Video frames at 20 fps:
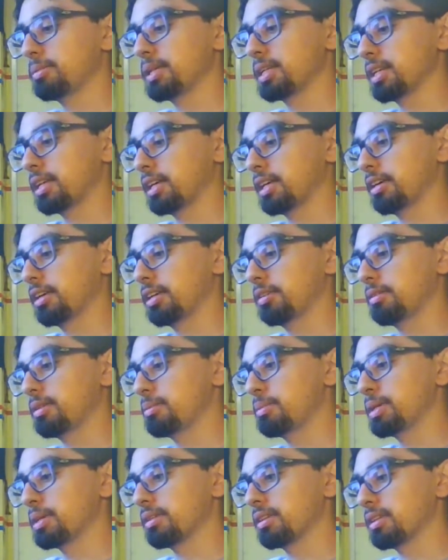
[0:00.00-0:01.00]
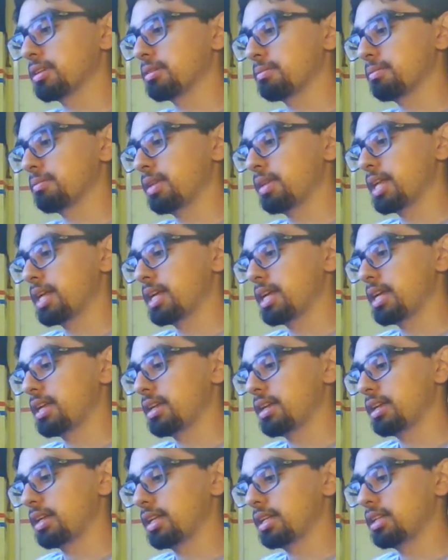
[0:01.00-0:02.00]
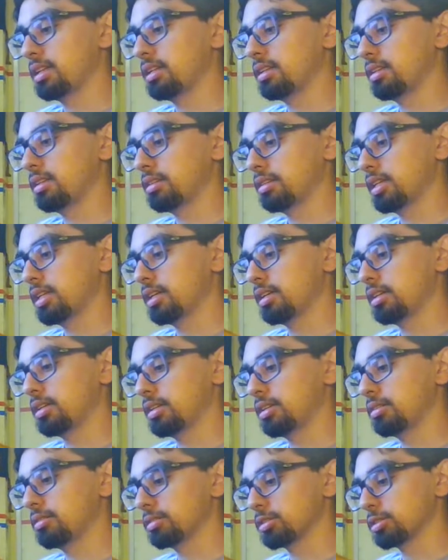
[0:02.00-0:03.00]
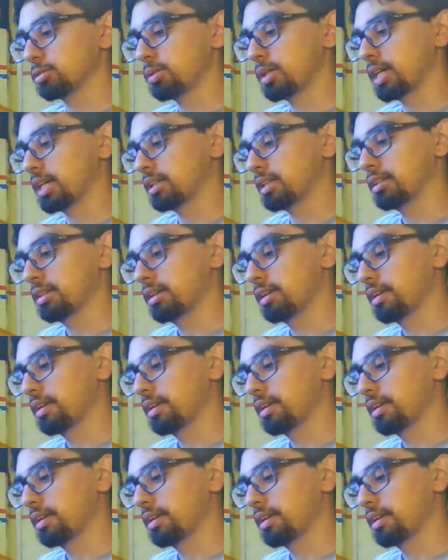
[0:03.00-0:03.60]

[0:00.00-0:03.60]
but I already rebuilt them and it didn't do squat.